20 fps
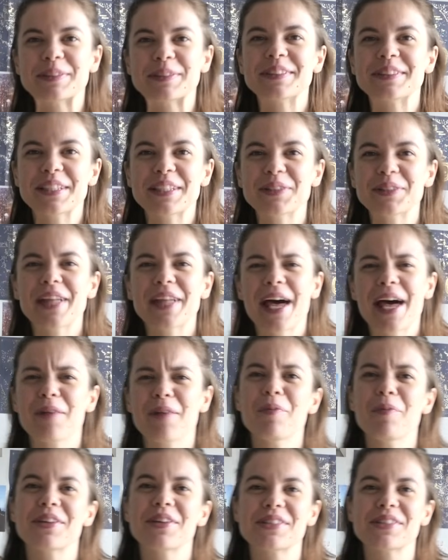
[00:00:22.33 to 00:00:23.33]
They could
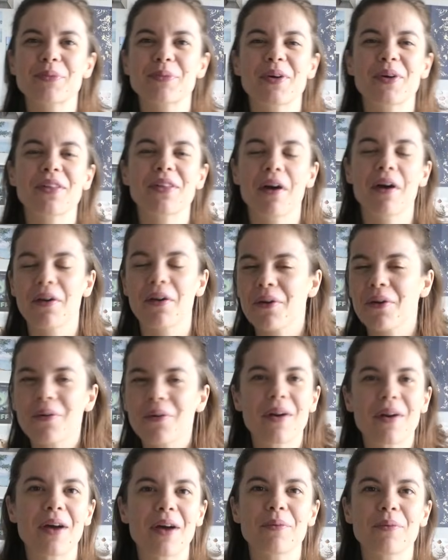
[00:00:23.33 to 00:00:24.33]
help us with our
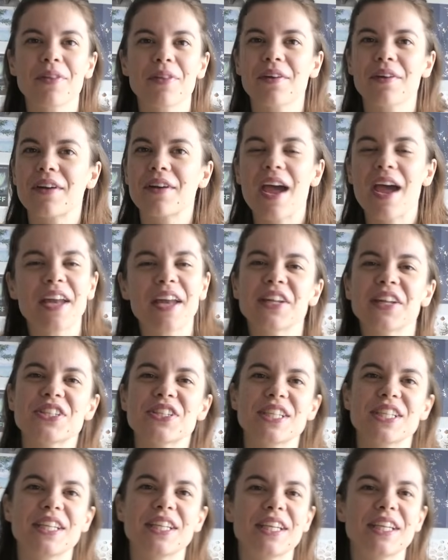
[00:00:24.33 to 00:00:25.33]
aura, with our
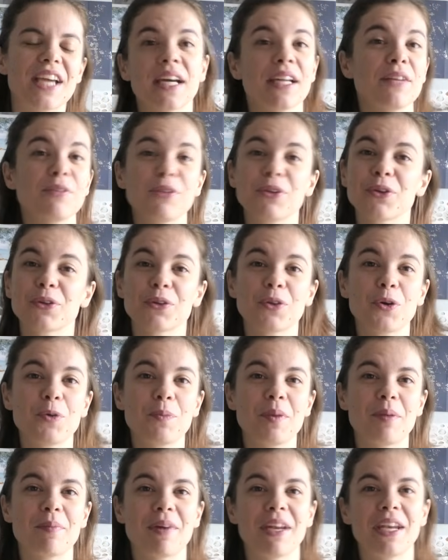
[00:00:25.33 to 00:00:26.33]
energy. And if you don't know
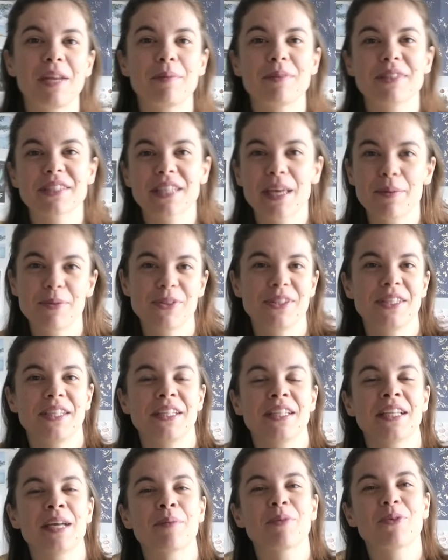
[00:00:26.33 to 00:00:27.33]
me, my name is
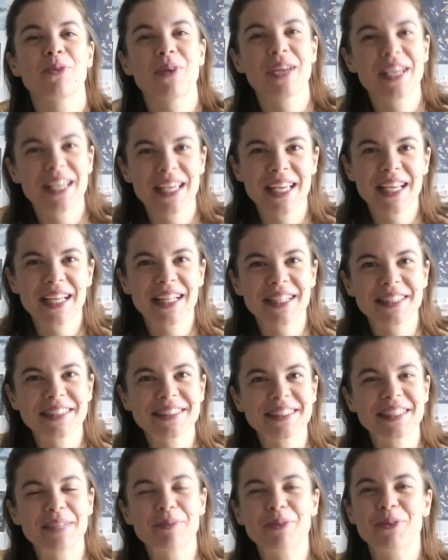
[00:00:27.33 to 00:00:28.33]
Capucine. I'm a Reiki
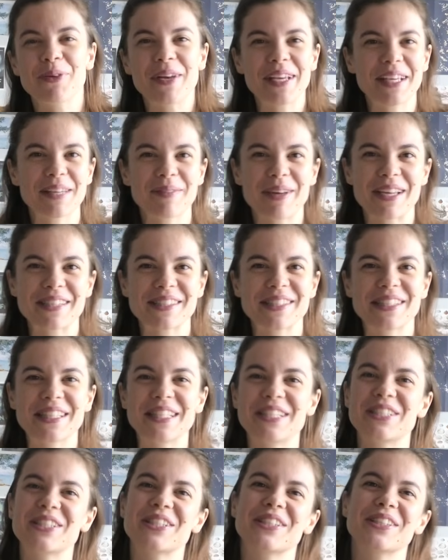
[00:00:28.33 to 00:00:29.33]
healer. I'm a Reiki master
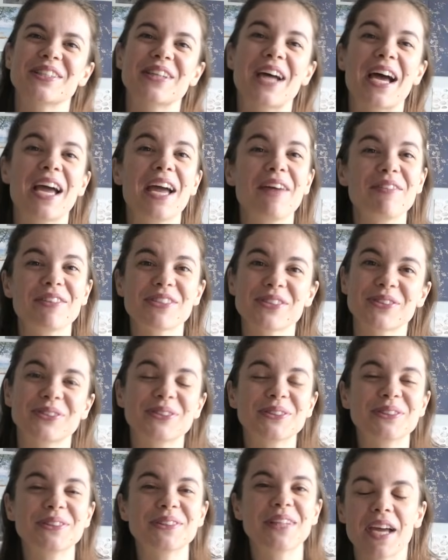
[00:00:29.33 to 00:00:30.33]
teacher. I have a
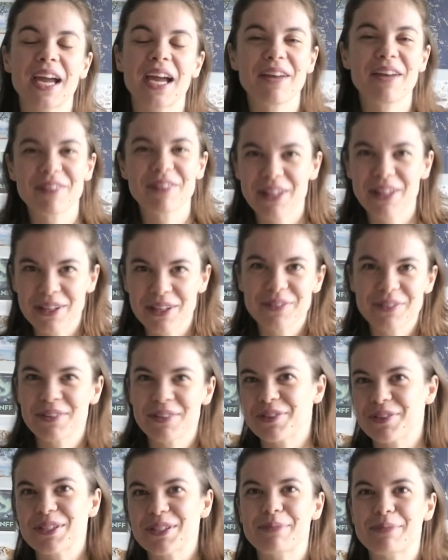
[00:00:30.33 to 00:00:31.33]
school. I have a lot of
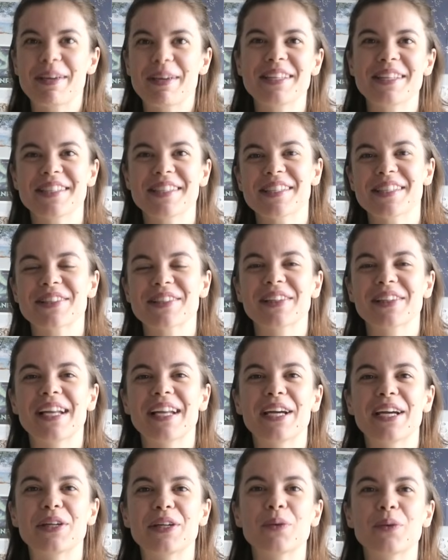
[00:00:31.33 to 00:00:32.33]
different spaces
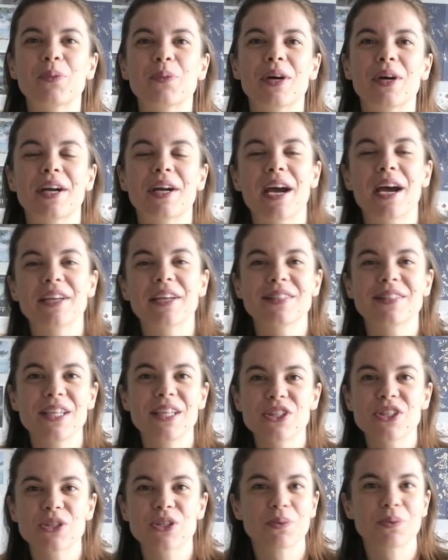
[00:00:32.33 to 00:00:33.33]
online where I
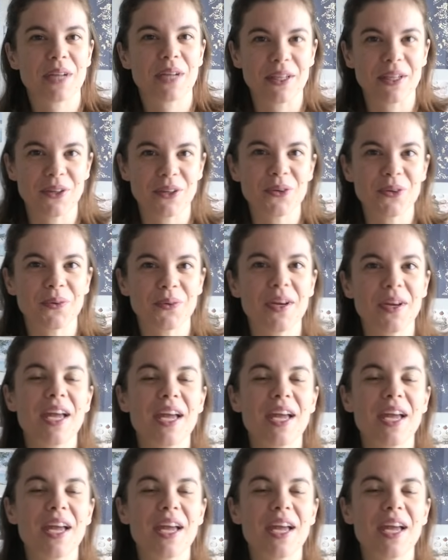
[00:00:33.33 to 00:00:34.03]
teach what I know.